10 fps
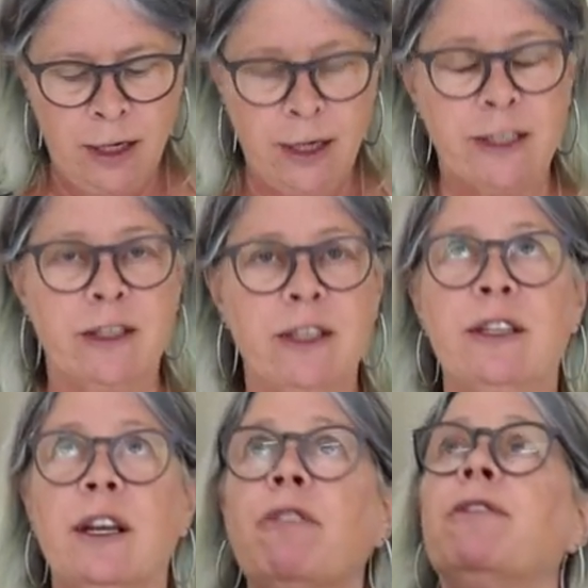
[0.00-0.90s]
It's the
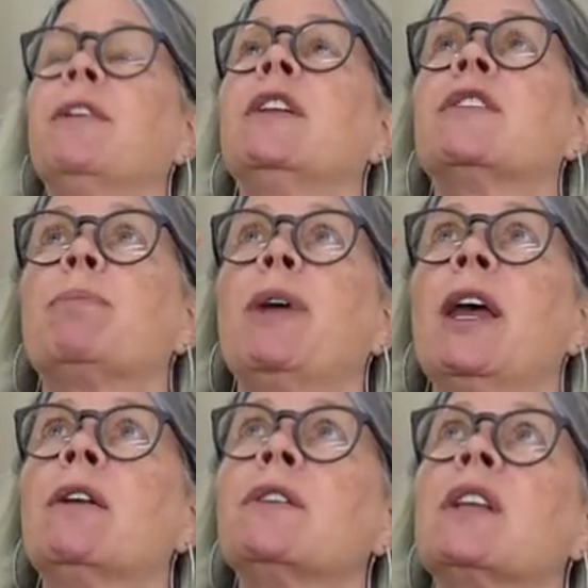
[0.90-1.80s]
stuff, it's the
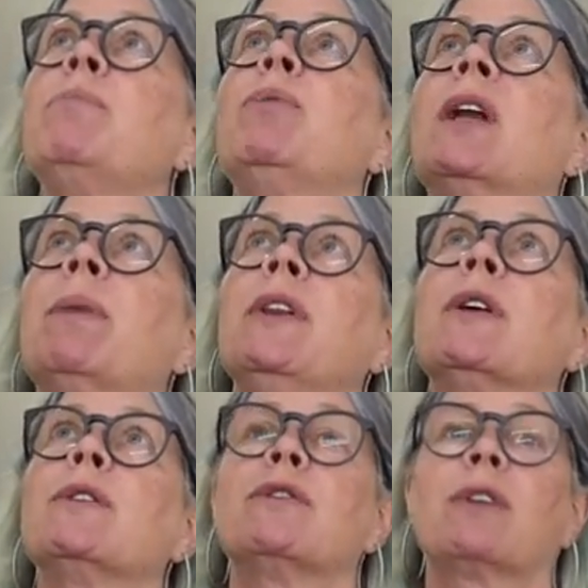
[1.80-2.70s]
panels they put up in
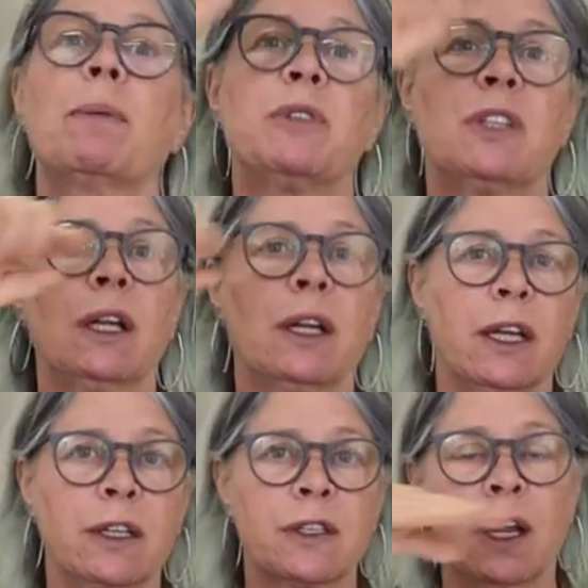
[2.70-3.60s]
those drop
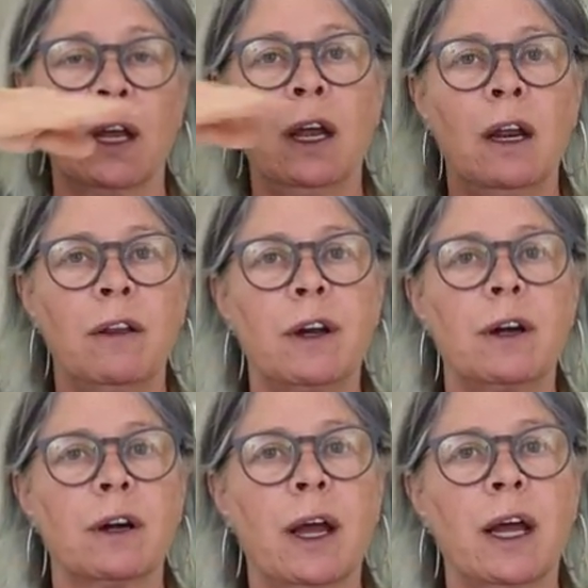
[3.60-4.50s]
ceilings that
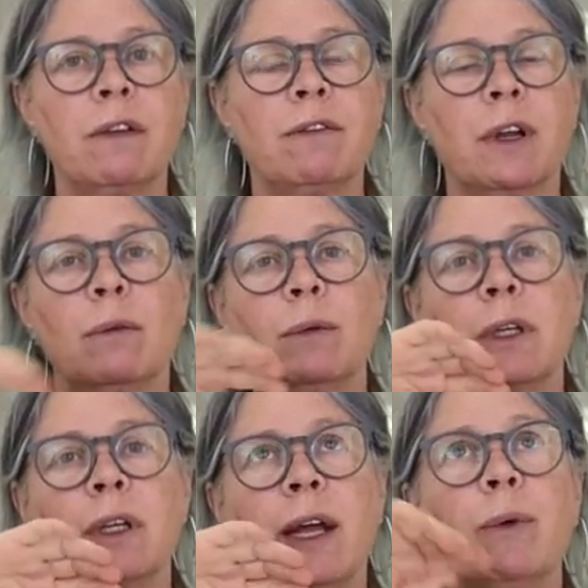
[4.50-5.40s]
are kind of a
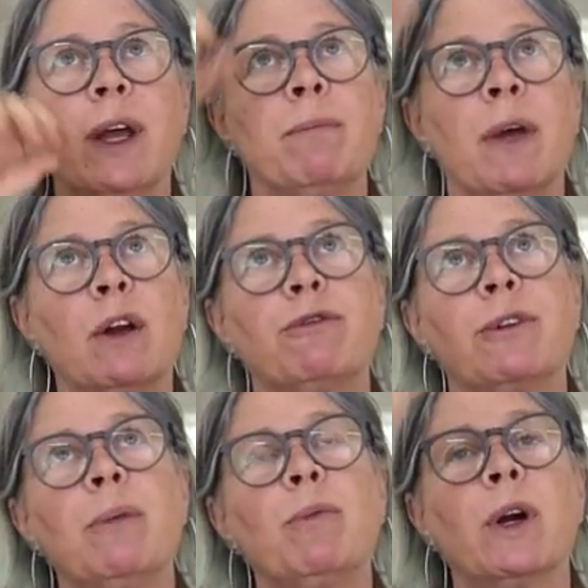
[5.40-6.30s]
real lightweight metal
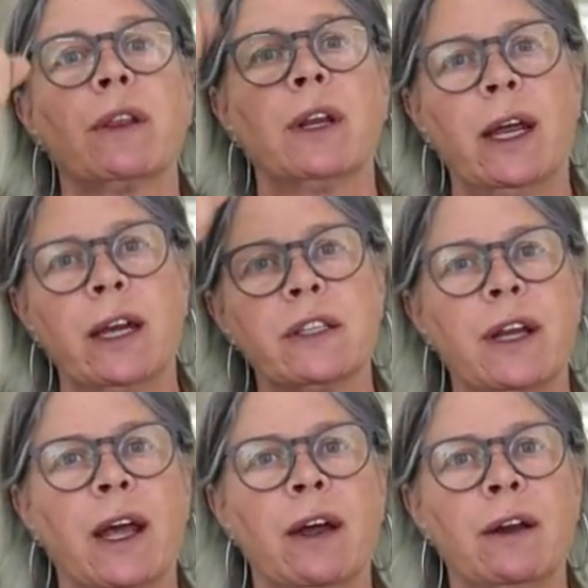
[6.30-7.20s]
framework that hangs
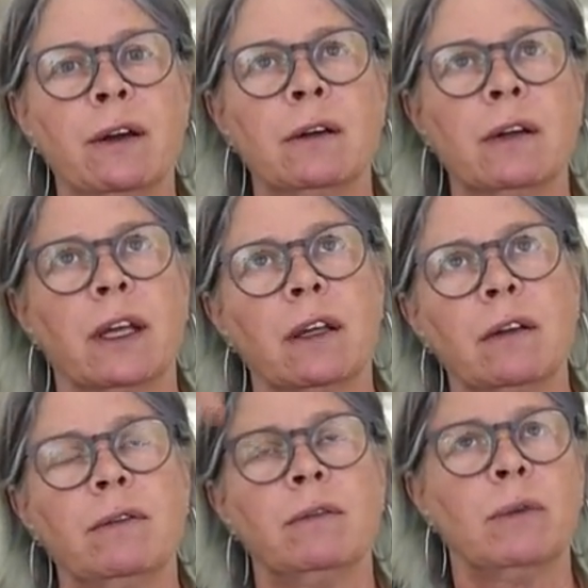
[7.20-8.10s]
down, like,
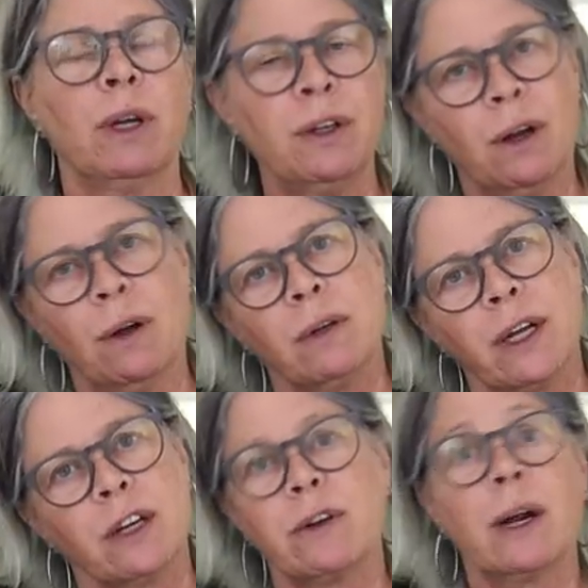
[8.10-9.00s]
it, well, you know,
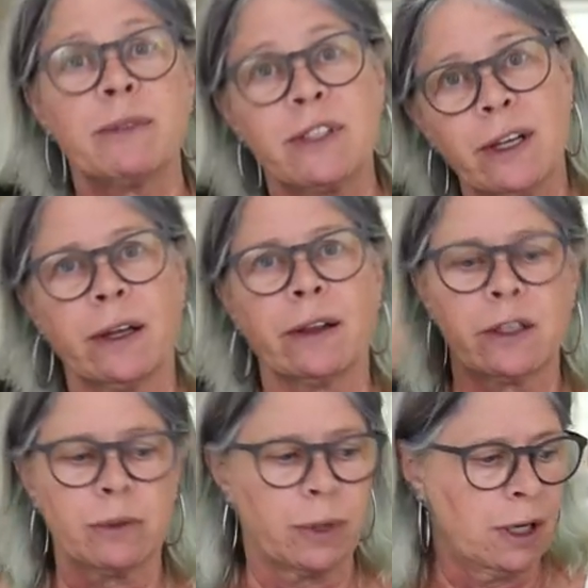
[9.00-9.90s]
like a drop ceiling,
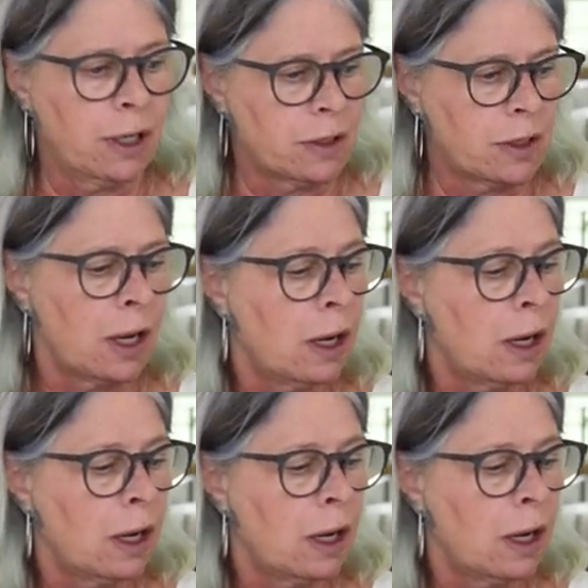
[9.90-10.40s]
that's what it is.